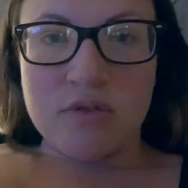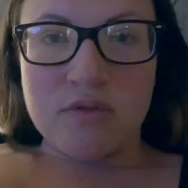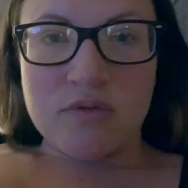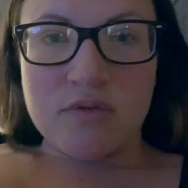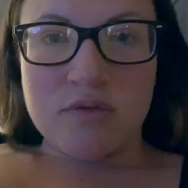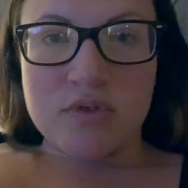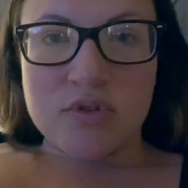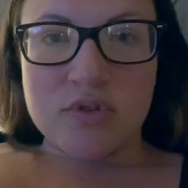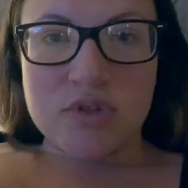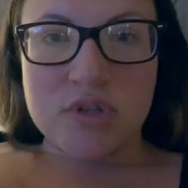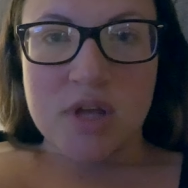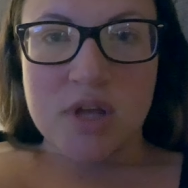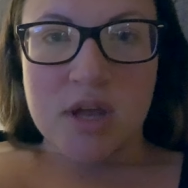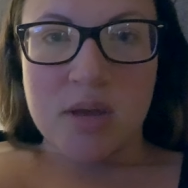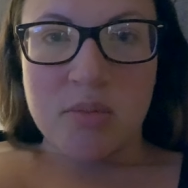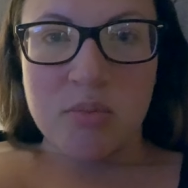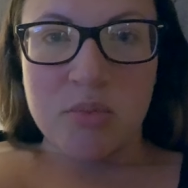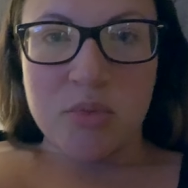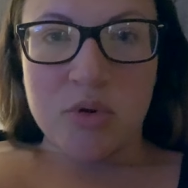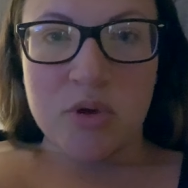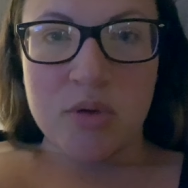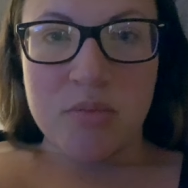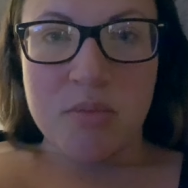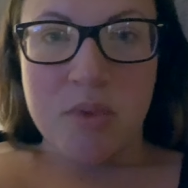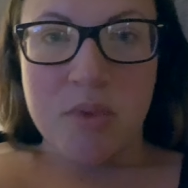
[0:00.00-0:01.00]
First time
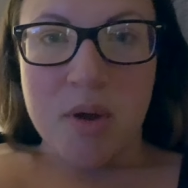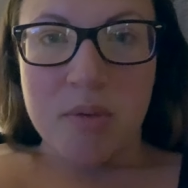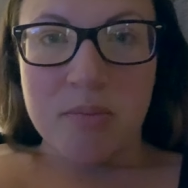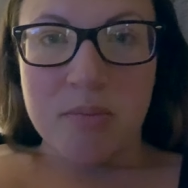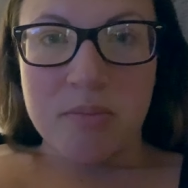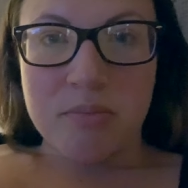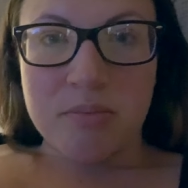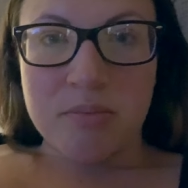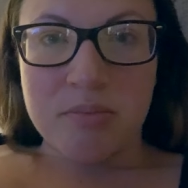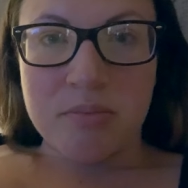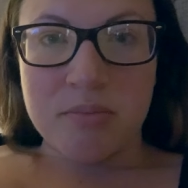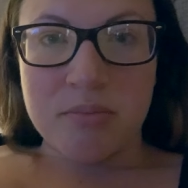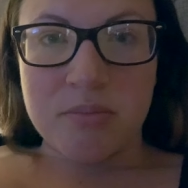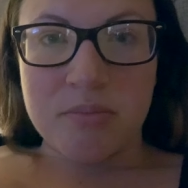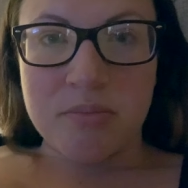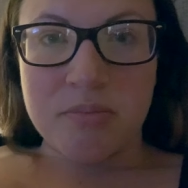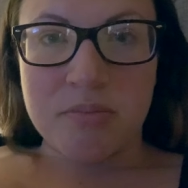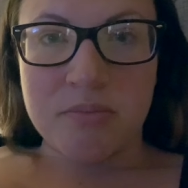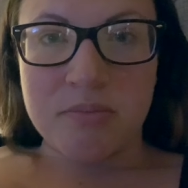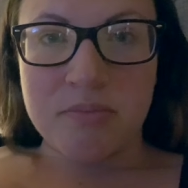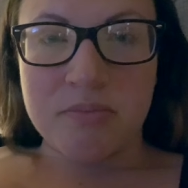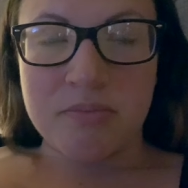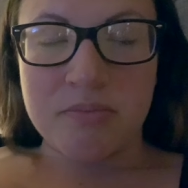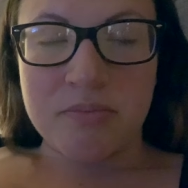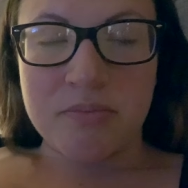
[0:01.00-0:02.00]
boy mom.
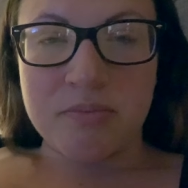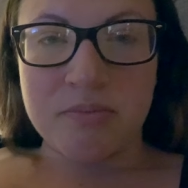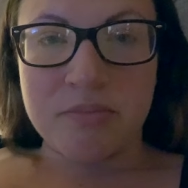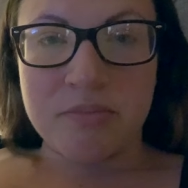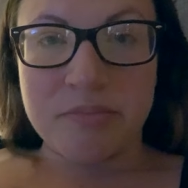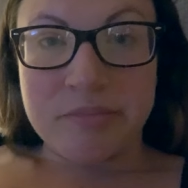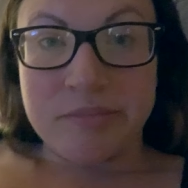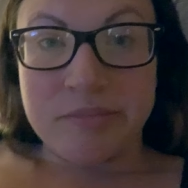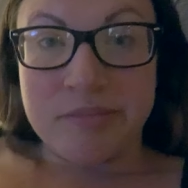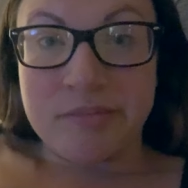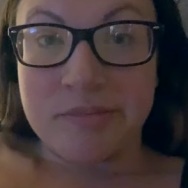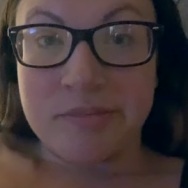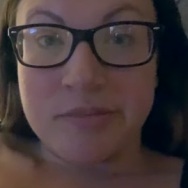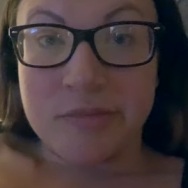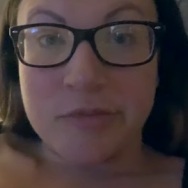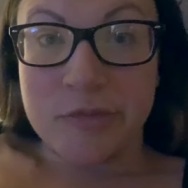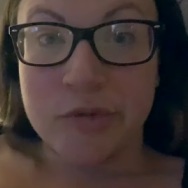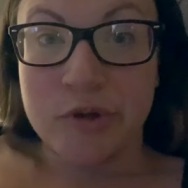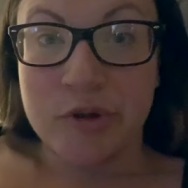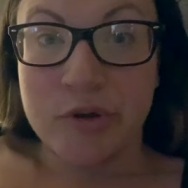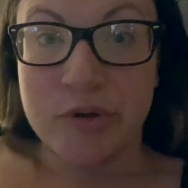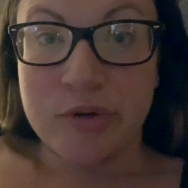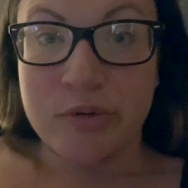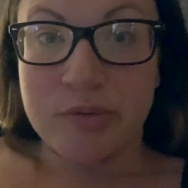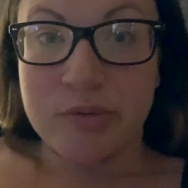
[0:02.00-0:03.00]

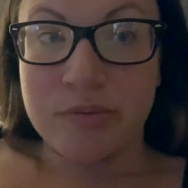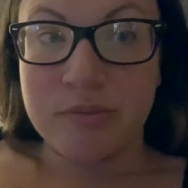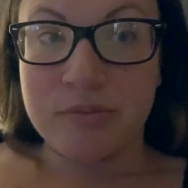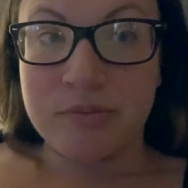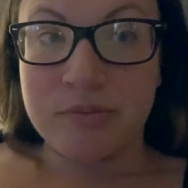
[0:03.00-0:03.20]
Don't know.